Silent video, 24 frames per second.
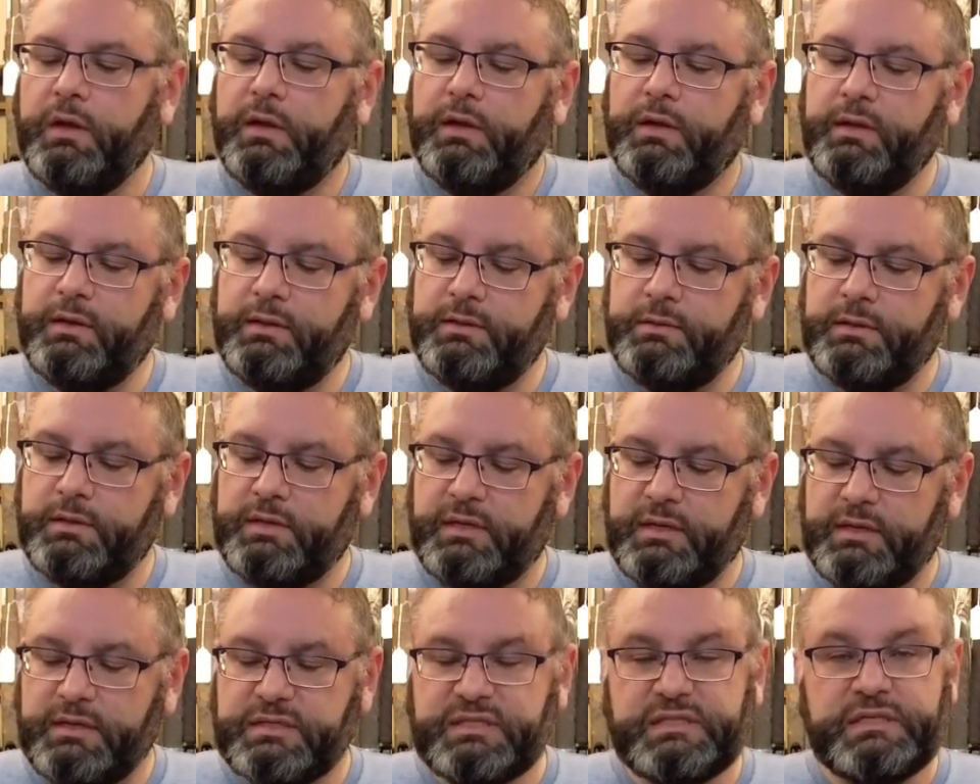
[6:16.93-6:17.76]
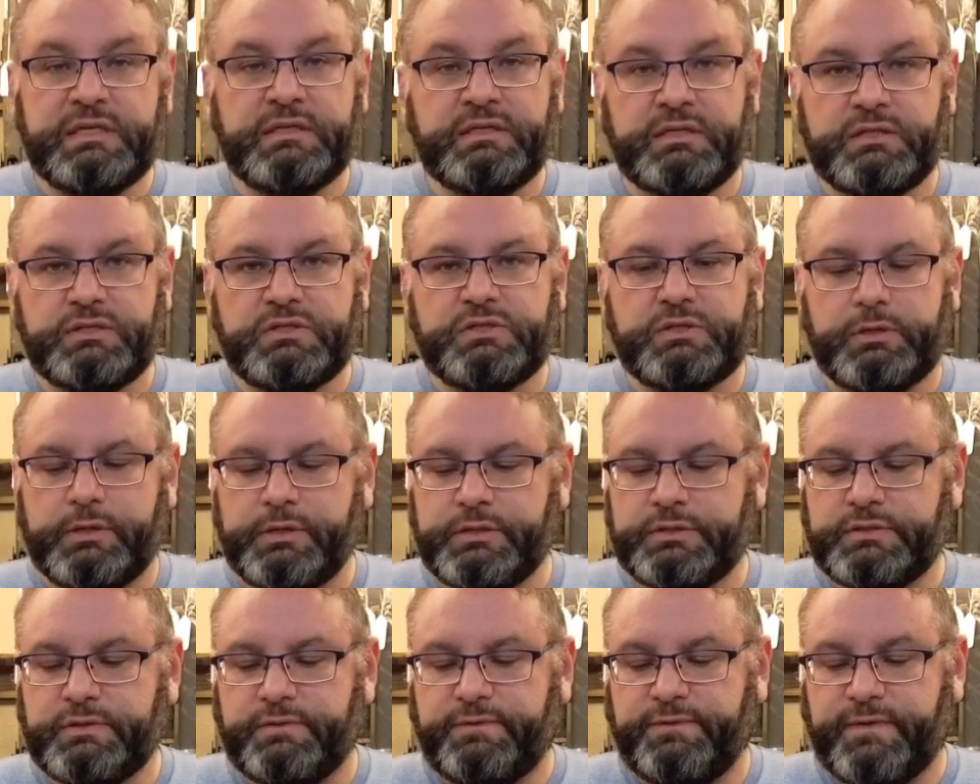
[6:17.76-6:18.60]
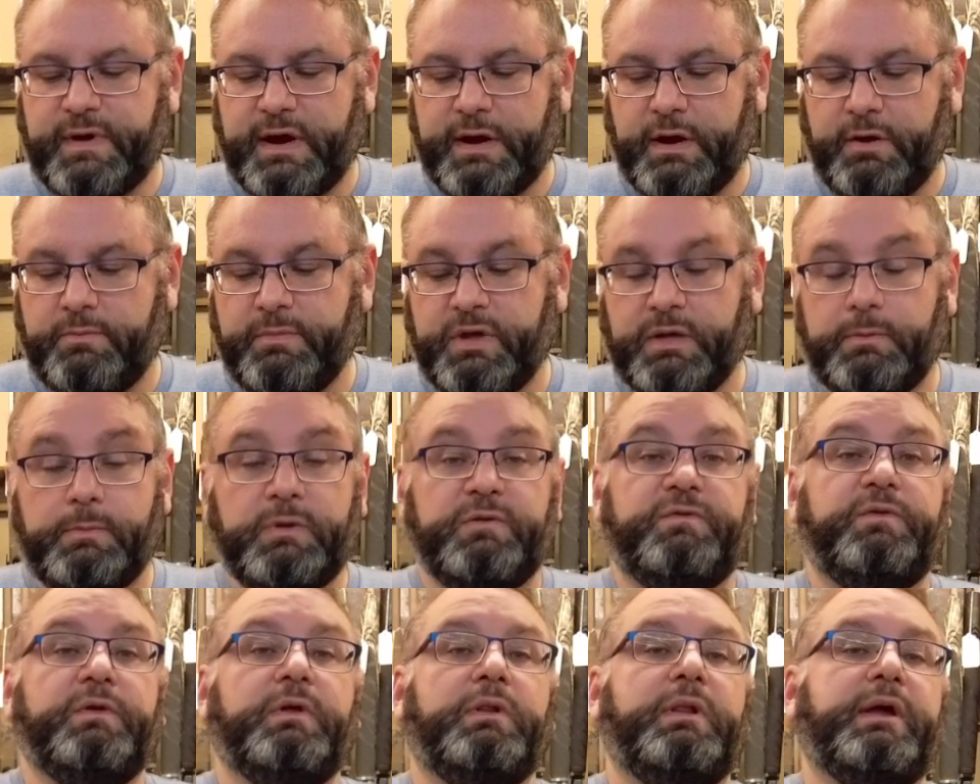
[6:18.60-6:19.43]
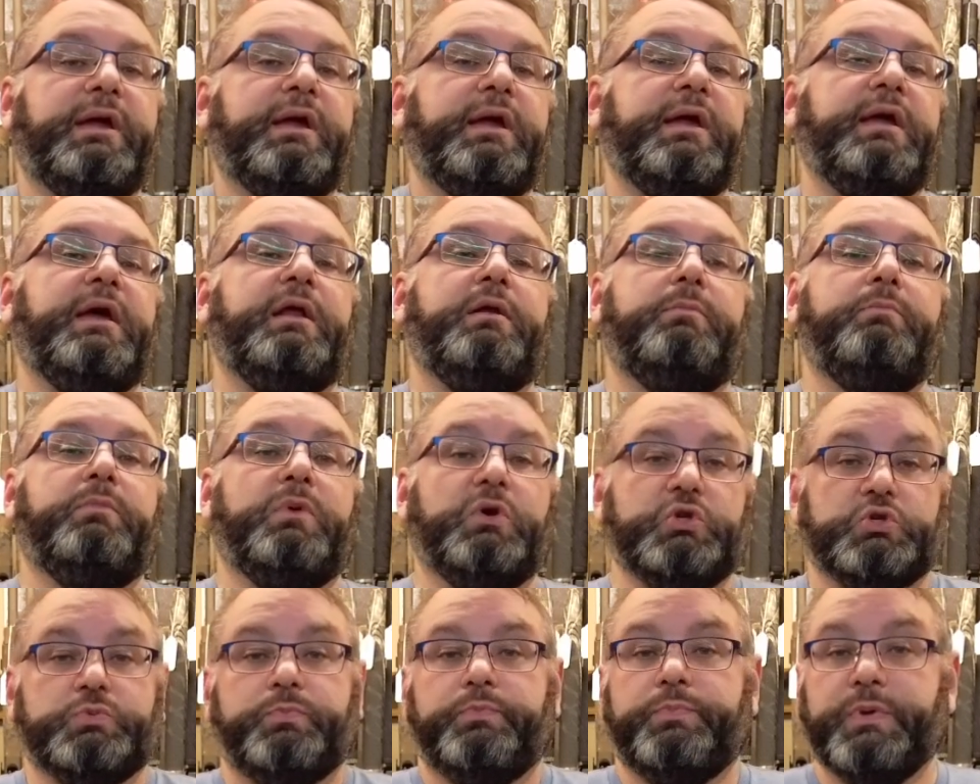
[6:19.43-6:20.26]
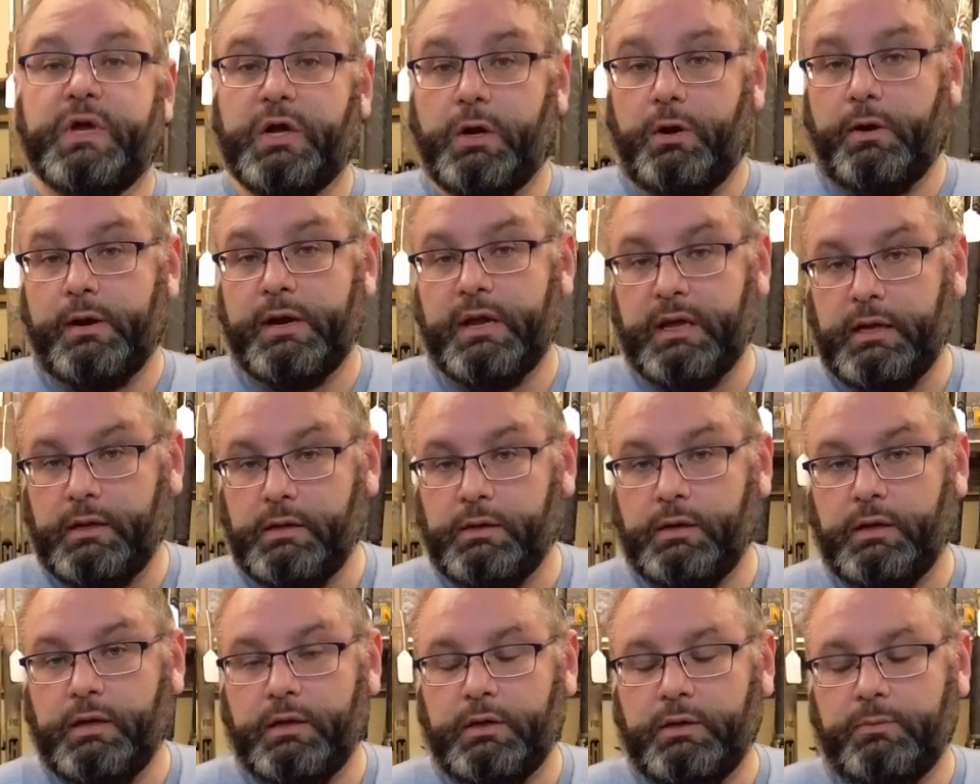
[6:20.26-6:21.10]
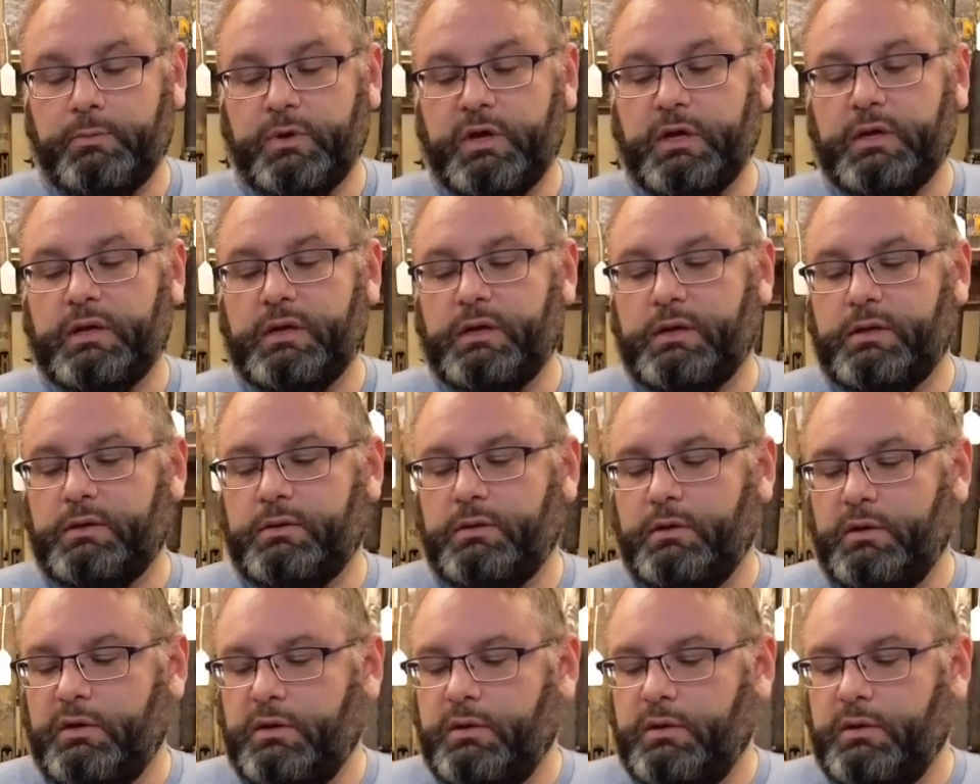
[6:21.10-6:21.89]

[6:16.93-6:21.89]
and extended strings of fire made me feel like I had a much bigger handgun in my hand.